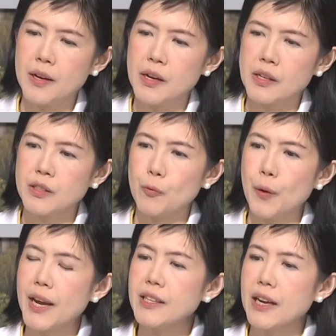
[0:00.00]
the
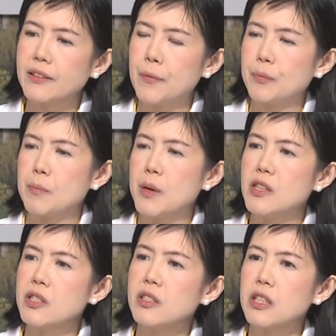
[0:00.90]
way that
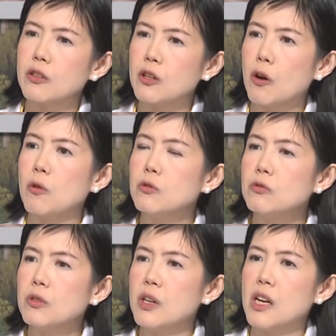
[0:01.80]
patient can go
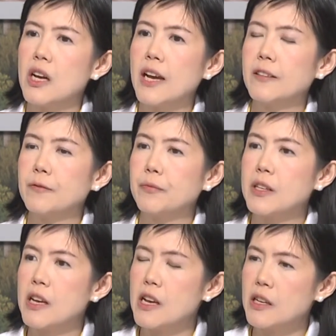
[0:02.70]
and
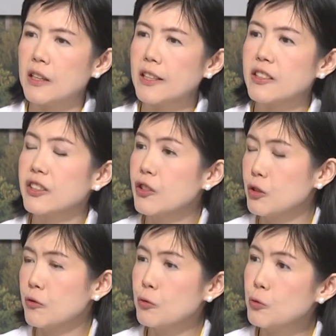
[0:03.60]
like
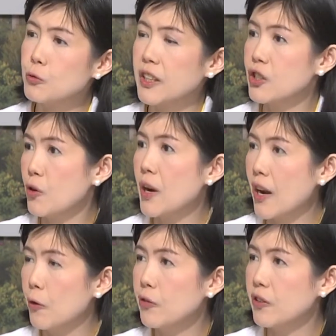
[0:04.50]
to do sexual
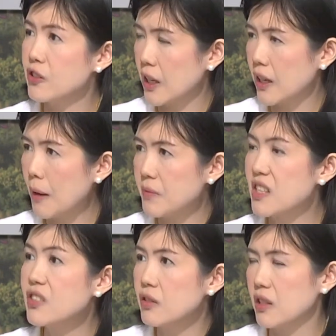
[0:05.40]
health checkup
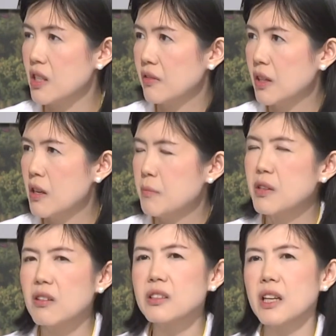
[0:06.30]
easily,
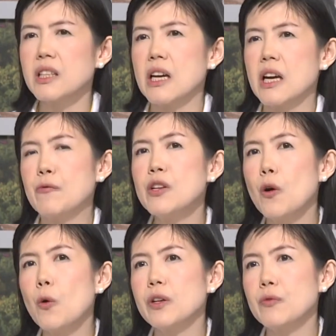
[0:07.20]
because we
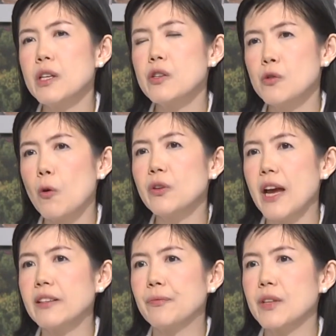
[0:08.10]
know
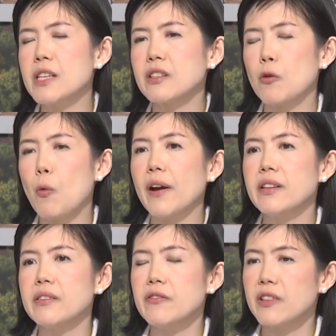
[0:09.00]
that it's quite
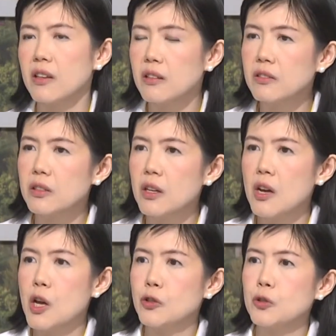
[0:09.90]
difficult
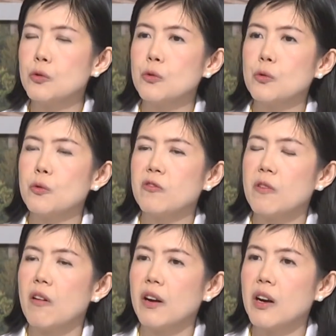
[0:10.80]
to for